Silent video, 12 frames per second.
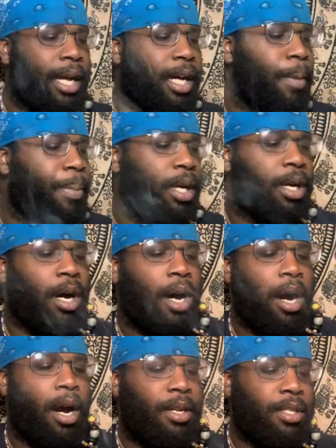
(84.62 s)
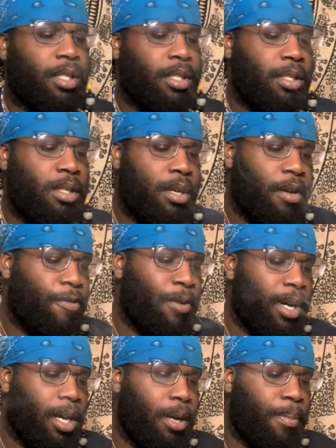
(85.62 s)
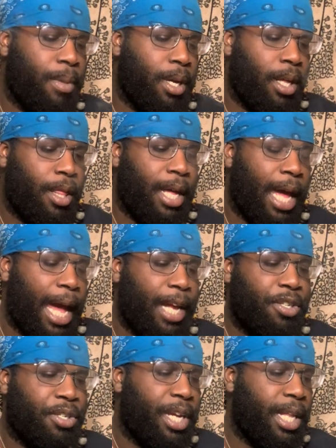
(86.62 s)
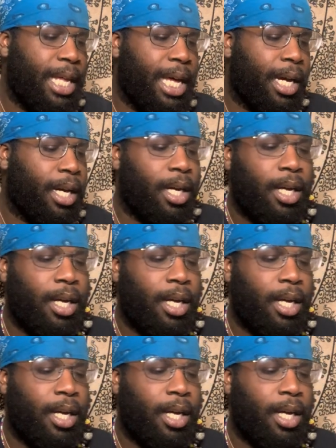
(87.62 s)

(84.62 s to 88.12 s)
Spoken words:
couple of cards from the angelic